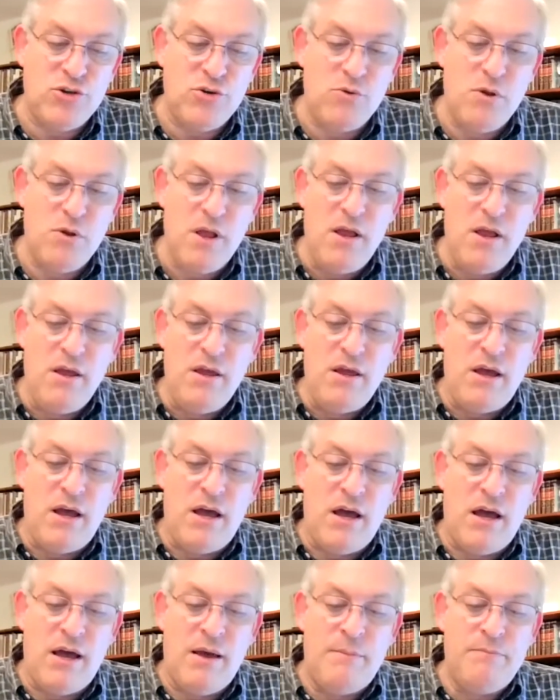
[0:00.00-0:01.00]
issue.
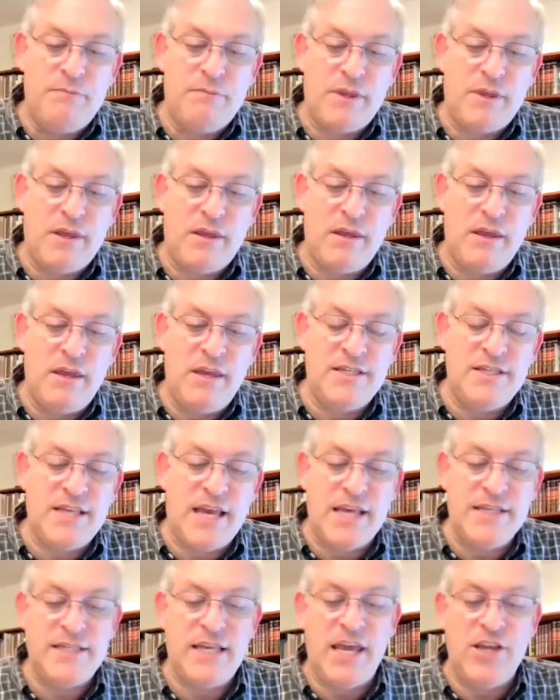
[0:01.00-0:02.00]
Um, he
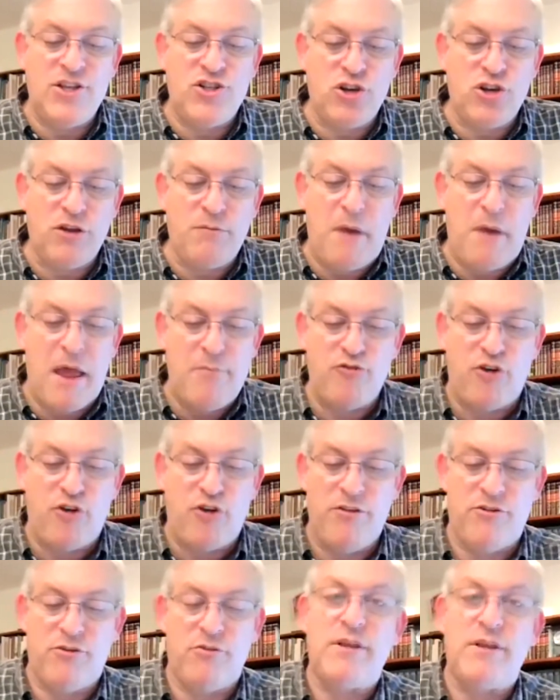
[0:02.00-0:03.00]
says, it took my
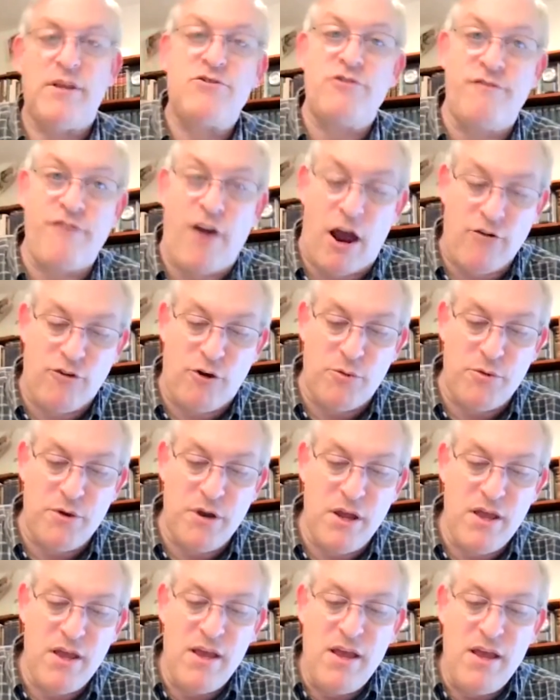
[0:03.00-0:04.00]
brother, that's
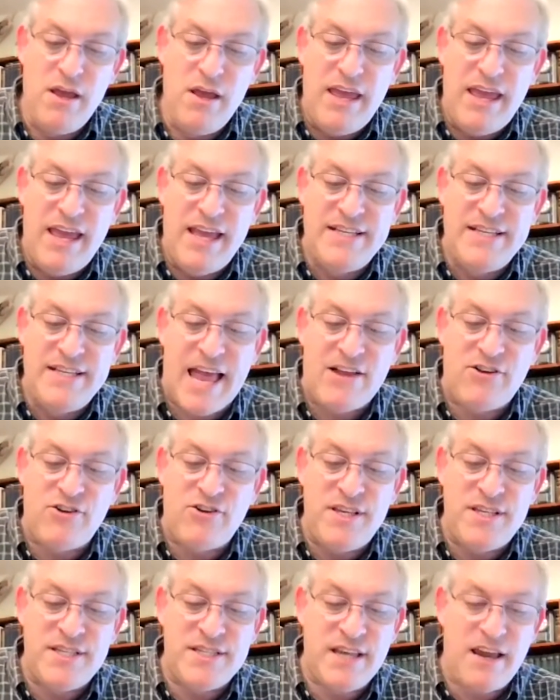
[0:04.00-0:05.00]
Rivaro,
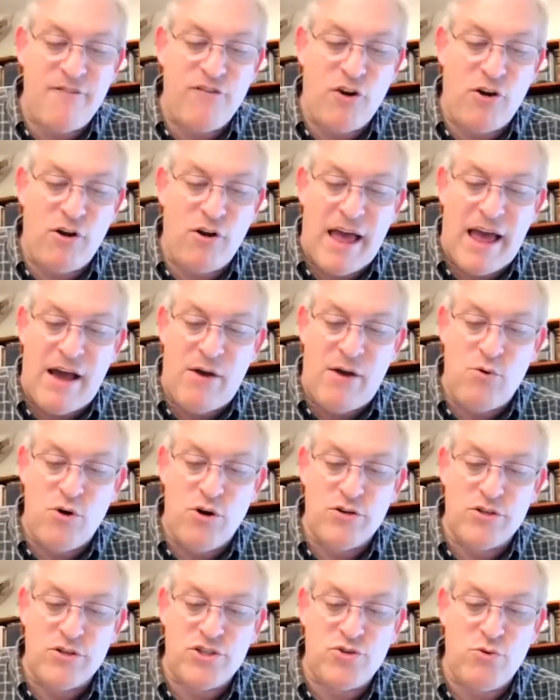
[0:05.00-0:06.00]
exactly several
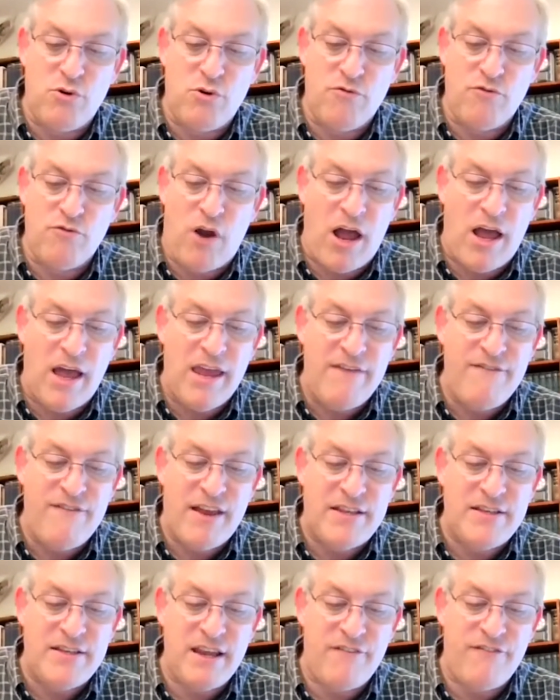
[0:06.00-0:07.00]
hours to
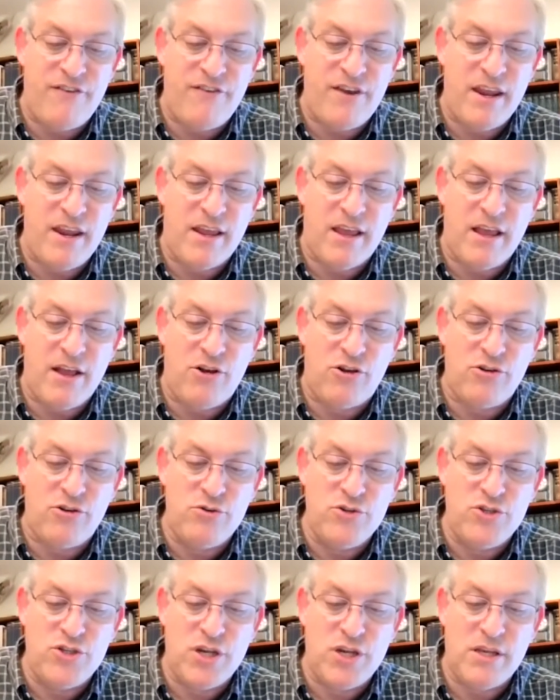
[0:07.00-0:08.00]
arrive at definite
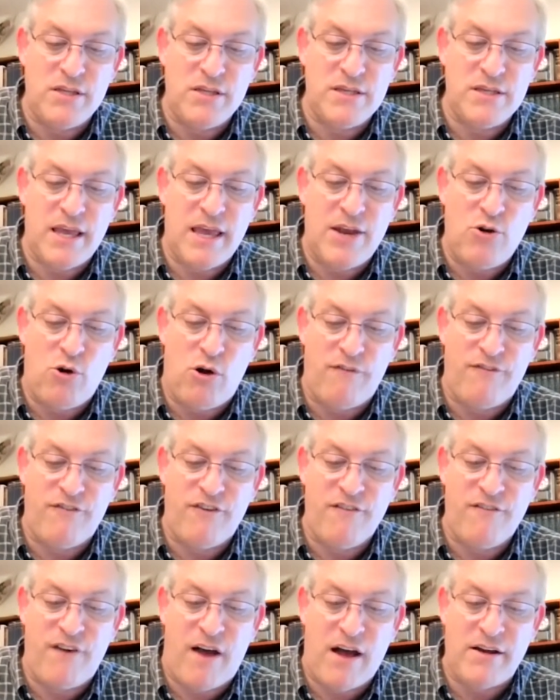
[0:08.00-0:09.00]
conclusions and
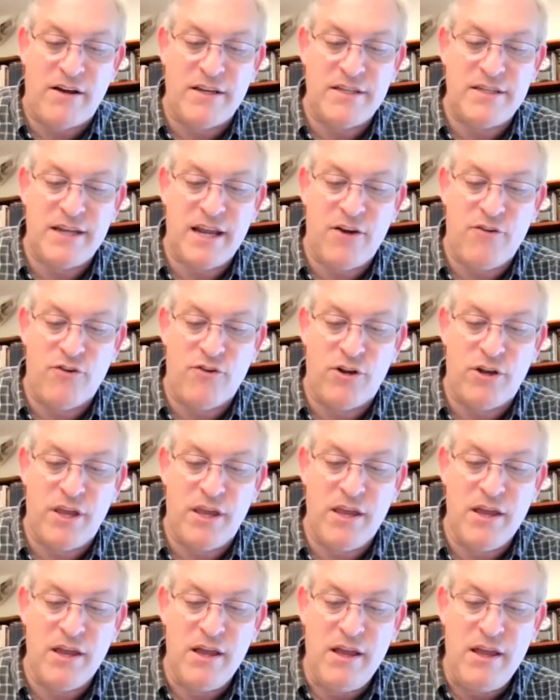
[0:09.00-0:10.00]
offer
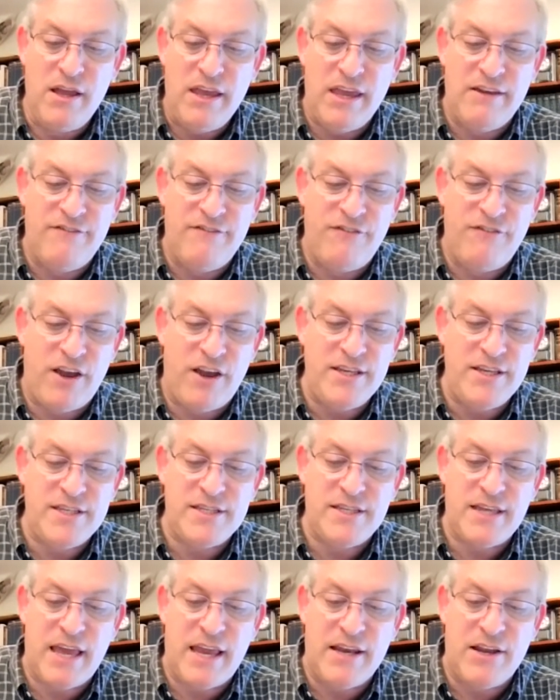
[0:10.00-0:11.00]
voluntarily
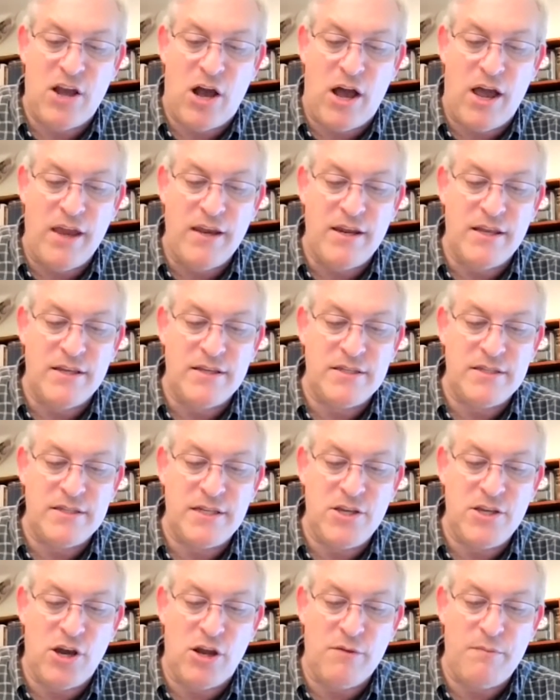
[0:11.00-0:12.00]
advice and
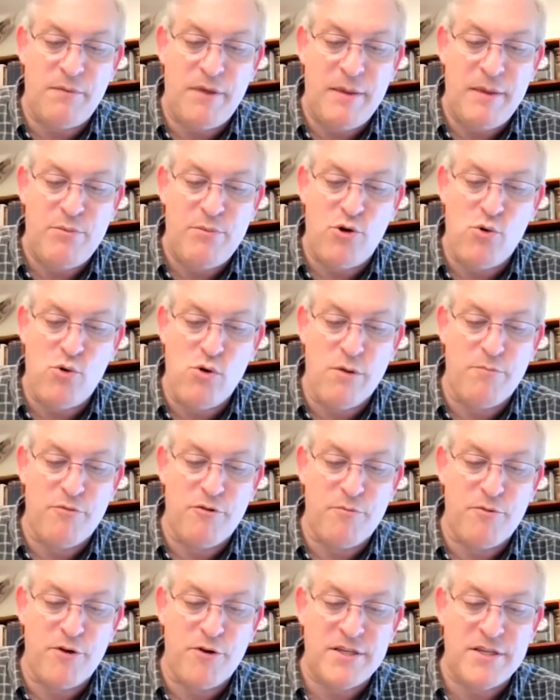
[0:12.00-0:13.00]
guidance to young people who
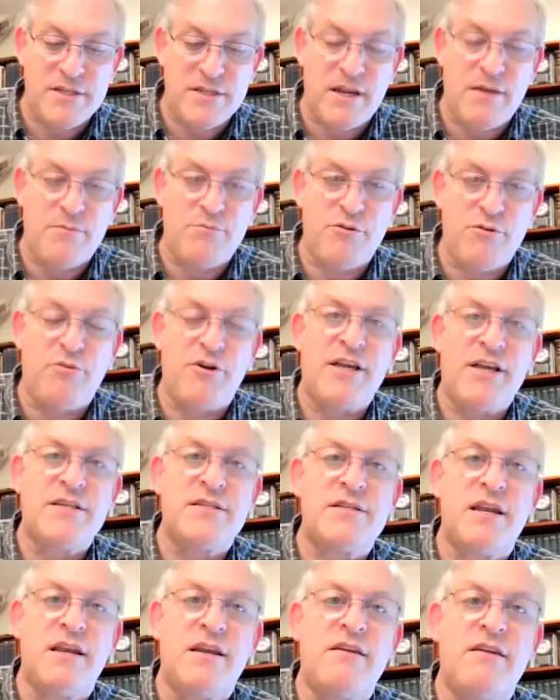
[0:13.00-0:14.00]
are perplexed,
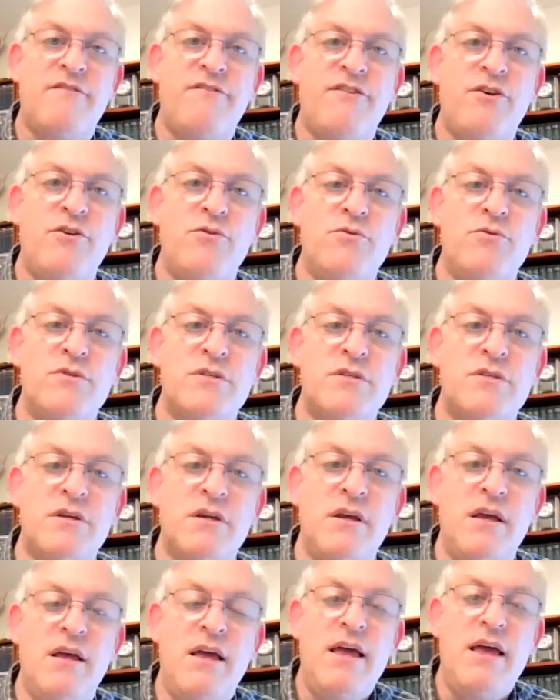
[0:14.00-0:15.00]
perplexed and
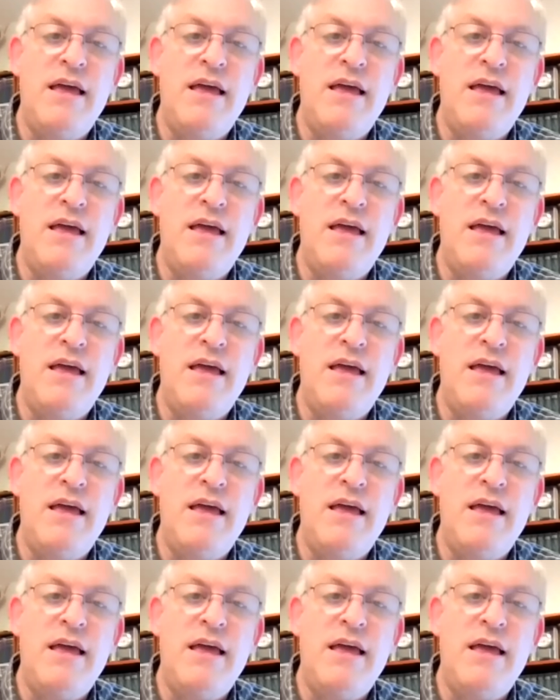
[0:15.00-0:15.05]
confused.